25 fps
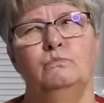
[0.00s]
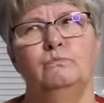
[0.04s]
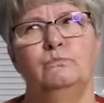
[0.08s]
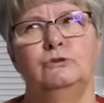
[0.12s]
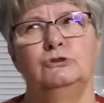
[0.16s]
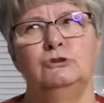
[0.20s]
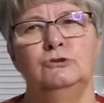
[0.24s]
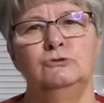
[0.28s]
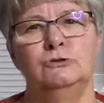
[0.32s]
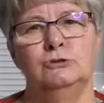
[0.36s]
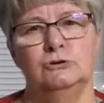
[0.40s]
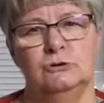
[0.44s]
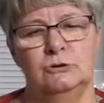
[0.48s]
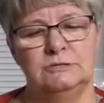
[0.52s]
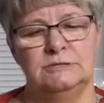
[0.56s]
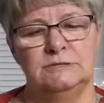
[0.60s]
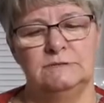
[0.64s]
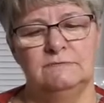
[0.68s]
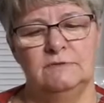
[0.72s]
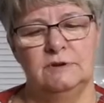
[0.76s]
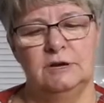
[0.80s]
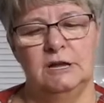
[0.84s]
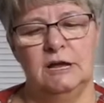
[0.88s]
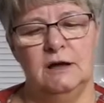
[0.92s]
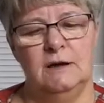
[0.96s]
two-thirds
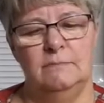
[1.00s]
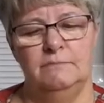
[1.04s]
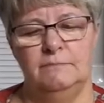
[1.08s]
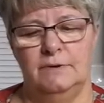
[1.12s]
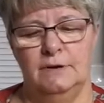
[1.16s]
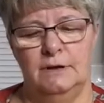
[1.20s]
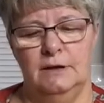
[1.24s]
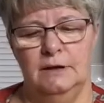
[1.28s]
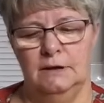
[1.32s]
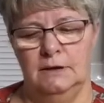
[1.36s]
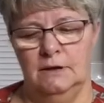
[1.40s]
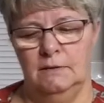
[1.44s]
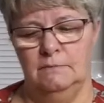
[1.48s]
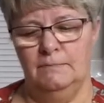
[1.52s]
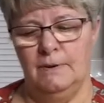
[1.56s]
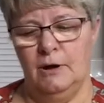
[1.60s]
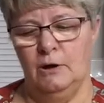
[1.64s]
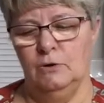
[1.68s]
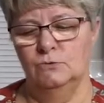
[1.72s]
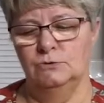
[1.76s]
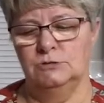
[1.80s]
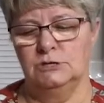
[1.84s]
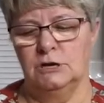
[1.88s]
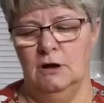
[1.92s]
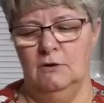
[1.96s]
of a cup
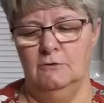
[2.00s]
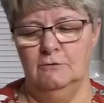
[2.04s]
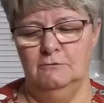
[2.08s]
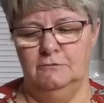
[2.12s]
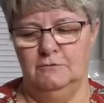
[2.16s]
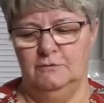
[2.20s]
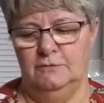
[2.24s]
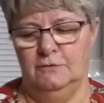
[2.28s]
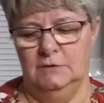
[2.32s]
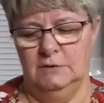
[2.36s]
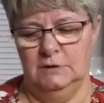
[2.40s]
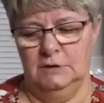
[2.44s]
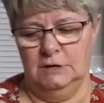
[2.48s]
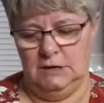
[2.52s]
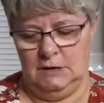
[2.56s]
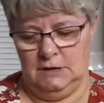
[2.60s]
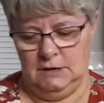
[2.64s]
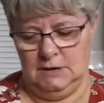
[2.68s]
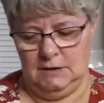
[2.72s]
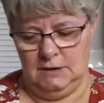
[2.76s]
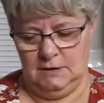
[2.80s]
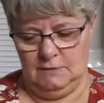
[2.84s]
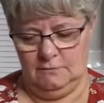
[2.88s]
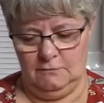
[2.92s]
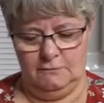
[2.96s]
about of
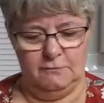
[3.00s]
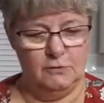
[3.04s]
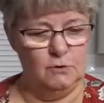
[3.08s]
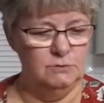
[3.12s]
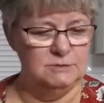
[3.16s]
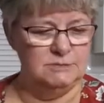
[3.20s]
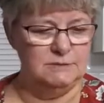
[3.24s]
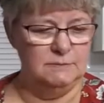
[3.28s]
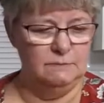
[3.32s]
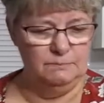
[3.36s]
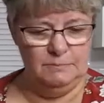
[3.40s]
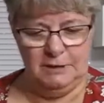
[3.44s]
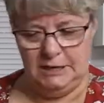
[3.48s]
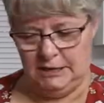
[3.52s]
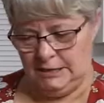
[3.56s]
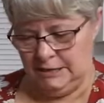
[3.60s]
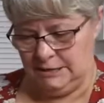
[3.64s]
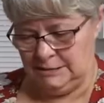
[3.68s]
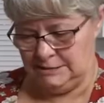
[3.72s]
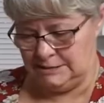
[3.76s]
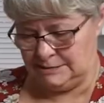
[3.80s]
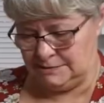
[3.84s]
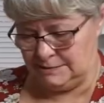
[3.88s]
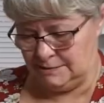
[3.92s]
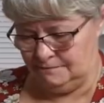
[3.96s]
uh, frozen
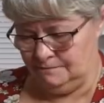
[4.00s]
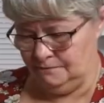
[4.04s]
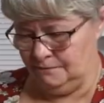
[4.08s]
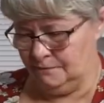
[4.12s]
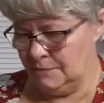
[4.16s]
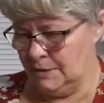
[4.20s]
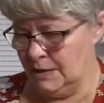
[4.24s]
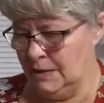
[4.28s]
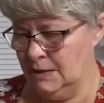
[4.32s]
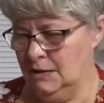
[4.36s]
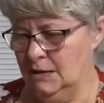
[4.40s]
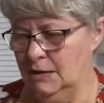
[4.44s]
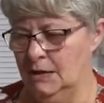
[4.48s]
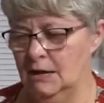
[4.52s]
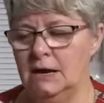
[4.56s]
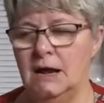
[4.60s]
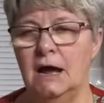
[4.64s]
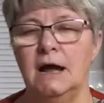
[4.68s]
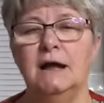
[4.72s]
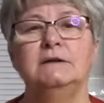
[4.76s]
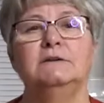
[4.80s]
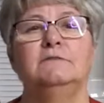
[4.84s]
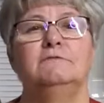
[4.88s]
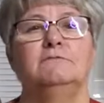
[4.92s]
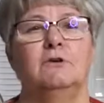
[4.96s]
peas, and
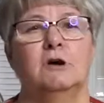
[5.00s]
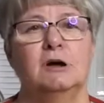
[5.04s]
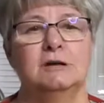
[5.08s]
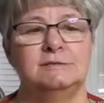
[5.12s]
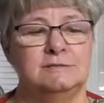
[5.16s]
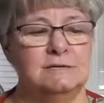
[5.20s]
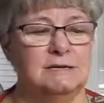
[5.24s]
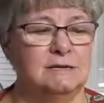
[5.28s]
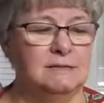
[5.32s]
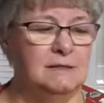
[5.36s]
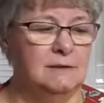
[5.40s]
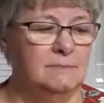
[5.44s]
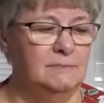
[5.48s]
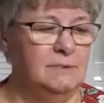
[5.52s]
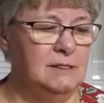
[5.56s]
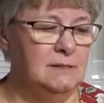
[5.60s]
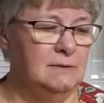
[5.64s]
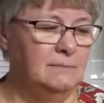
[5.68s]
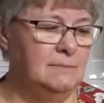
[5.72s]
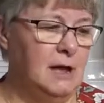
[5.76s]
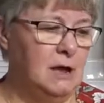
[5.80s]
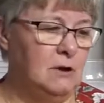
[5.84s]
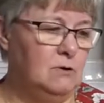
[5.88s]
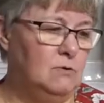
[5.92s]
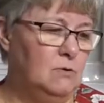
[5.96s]
I defrosted them in the
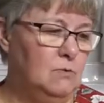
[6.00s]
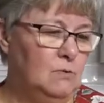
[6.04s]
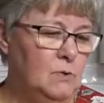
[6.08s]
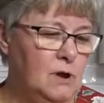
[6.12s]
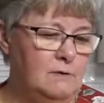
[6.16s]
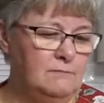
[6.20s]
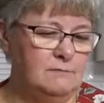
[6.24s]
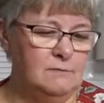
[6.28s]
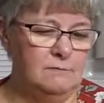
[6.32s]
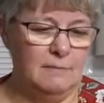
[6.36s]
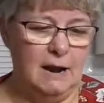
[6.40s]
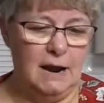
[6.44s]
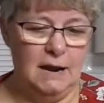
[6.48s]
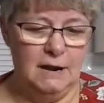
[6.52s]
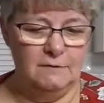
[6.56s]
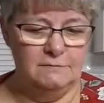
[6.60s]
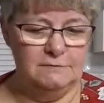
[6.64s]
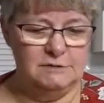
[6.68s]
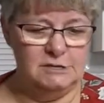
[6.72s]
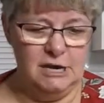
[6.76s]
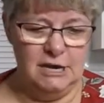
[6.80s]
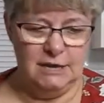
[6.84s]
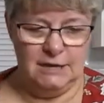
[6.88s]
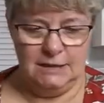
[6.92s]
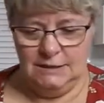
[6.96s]
microwave and might have
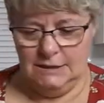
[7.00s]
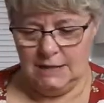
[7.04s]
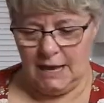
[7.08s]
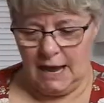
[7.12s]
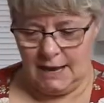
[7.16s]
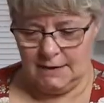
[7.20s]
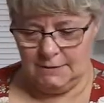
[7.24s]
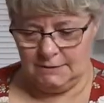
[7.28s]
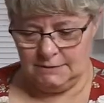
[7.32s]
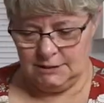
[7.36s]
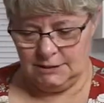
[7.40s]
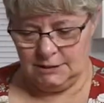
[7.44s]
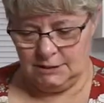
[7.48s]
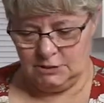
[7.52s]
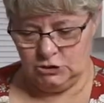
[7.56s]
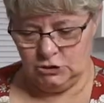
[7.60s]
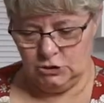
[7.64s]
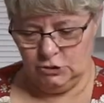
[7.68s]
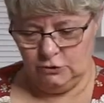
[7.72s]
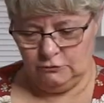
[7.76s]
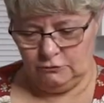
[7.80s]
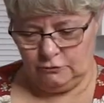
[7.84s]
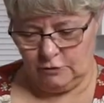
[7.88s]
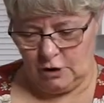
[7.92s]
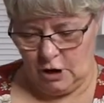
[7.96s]
taken that a little
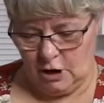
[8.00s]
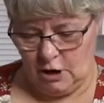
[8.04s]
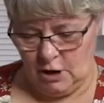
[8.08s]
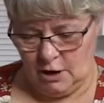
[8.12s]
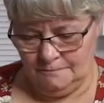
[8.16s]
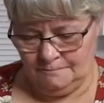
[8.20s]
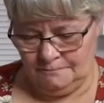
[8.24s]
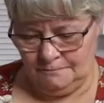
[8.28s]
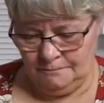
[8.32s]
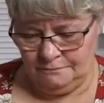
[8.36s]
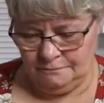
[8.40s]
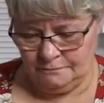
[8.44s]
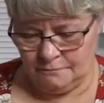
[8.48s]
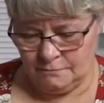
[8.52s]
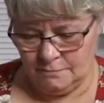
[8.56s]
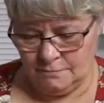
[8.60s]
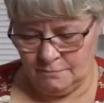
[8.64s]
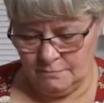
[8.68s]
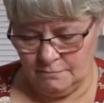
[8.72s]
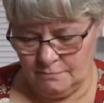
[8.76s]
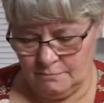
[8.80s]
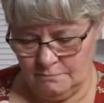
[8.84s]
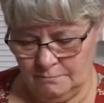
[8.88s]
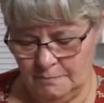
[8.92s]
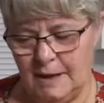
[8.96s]
too far,
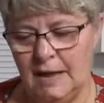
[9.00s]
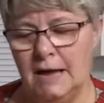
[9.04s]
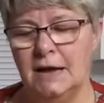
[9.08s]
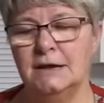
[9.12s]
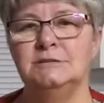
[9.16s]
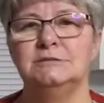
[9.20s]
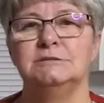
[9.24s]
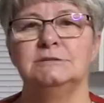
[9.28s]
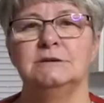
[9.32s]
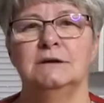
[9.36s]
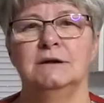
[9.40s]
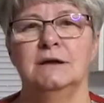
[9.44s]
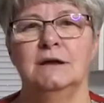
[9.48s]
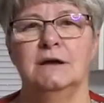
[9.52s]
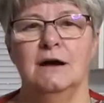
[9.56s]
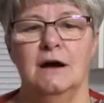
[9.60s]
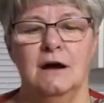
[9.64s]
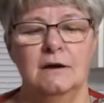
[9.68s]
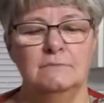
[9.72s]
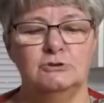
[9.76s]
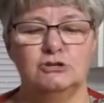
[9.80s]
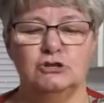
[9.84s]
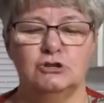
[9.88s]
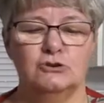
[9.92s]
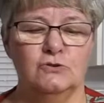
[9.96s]
but
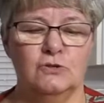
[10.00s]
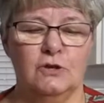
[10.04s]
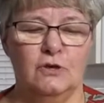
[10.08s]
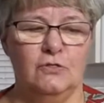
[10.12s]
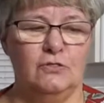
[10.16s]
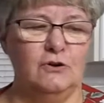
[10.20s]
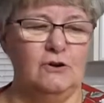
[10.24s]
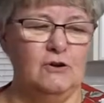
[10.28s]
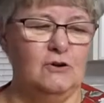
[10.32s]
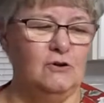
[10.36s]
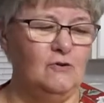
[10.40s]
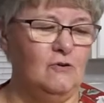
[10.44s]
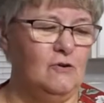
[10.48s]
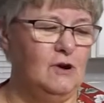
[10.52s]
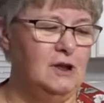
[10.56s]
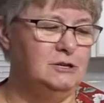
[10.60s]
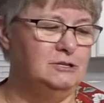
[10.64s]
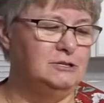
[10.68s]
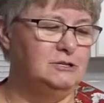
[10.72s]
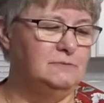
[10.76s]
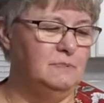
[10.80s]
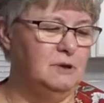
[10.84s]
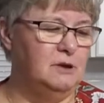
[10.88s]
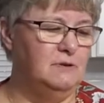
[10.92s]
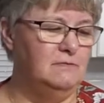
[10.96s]
I'm sure that they're going
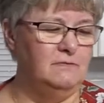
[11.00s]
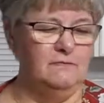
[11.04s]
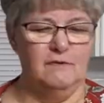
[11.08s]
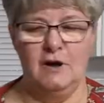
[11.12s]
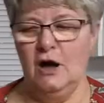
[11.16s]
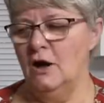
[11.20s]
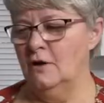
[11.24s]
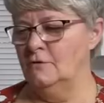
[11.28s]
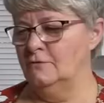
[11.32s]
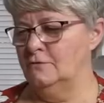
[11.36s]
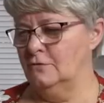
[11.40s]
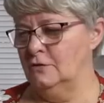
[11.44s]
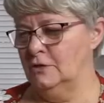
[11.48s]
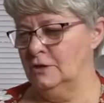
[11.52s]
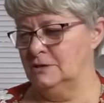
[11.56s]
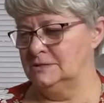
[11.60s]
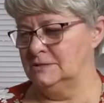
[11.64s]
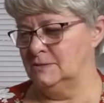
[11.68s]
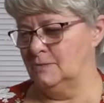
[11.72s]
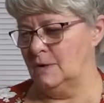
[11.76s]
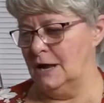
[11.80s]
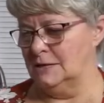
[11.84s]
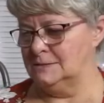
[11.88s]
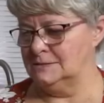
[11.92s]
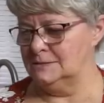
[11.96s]
to be fine for
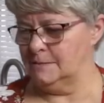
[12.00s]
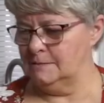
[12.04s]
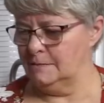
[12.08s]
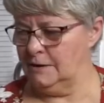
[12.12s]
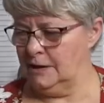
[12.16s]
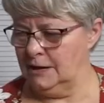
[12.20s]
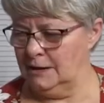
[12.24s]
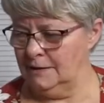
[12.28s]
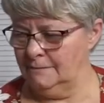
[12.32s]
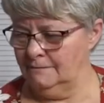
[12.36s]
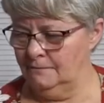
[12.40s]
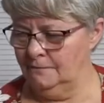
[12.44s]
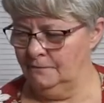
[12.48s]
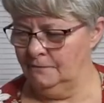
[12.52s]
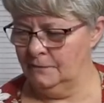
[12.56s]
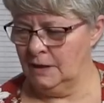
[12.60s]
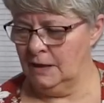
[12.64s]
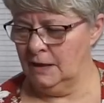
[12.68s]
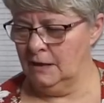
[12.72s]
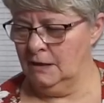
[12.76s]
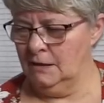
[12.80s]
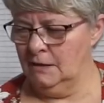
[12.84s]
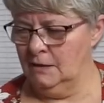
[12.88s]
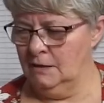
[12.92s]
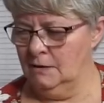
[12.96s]
this recipe.
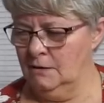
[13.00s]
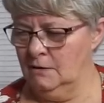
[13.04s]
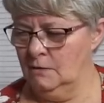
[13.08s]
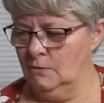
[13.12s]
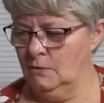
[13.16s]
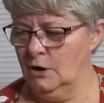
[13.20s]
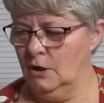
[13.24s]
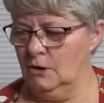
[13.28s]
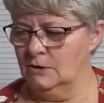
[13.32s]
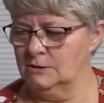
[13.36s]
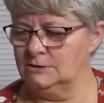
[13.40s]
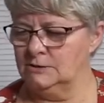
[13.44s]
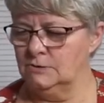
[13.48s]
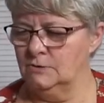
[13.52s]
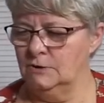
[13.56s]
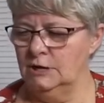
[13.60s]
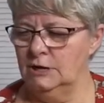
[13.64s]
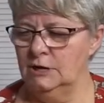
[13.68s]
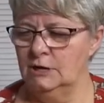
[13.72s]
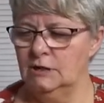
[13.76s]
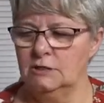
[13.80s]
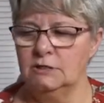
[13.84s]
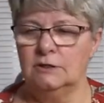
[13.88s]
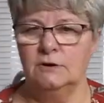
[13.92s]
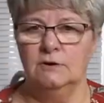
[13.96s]
We also
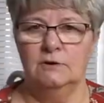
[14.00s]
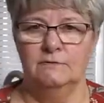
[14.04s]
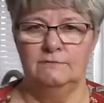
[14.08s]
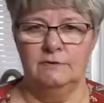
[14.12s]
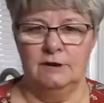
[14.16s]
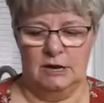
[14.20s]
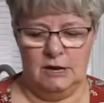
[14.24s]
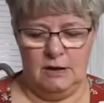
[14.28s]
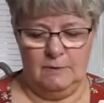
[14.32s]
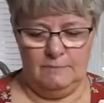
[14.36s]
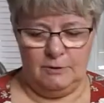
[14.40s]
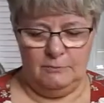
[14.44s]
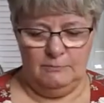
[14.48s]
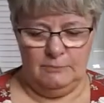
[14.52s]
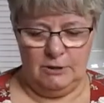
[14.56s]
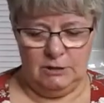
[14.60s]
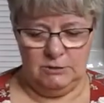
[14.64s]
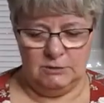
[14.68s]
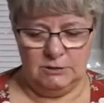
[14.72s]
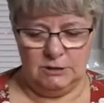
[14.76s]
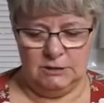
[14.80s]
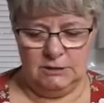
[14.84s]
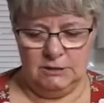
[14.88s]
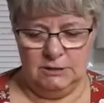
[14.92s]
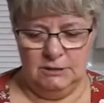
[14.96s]
need a third of a cup of
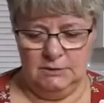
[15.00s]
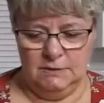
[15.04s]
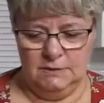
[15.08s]
milk